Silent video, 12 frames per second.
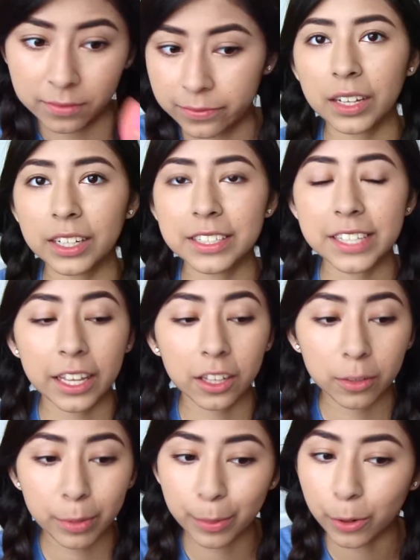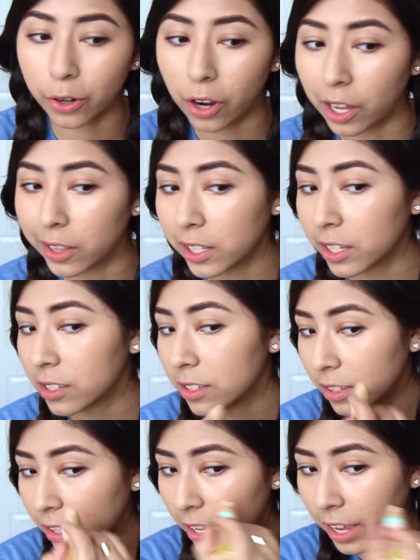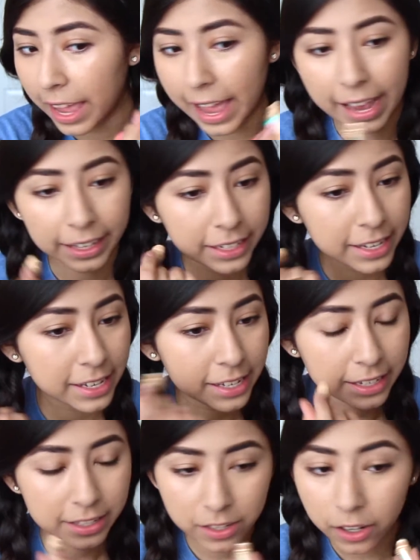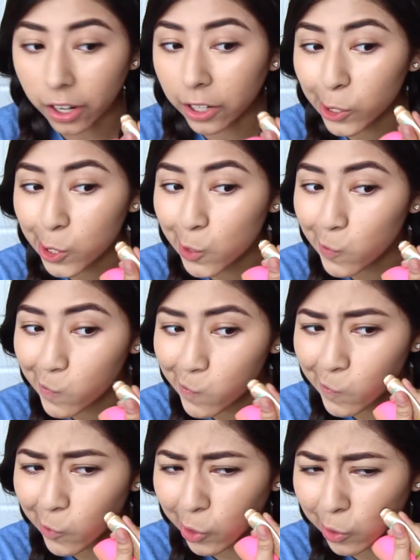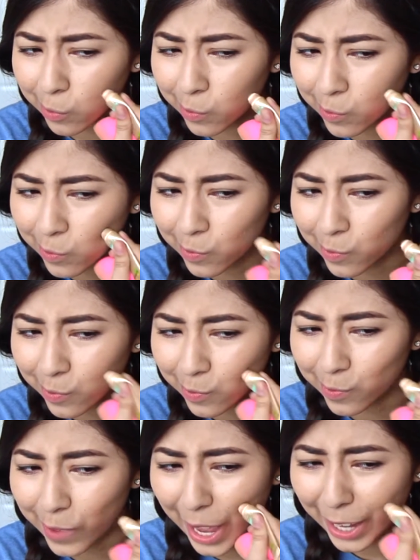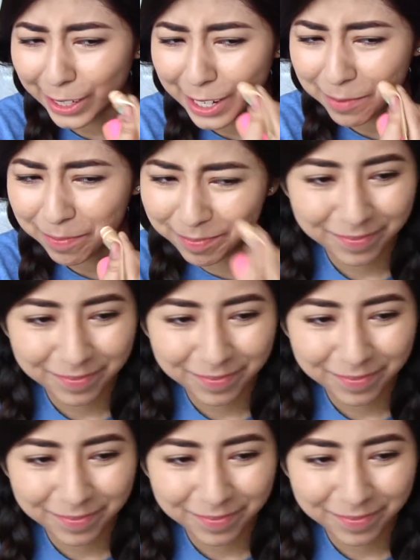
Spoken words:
I'm going to take a little bit more on these acne scars, or acne.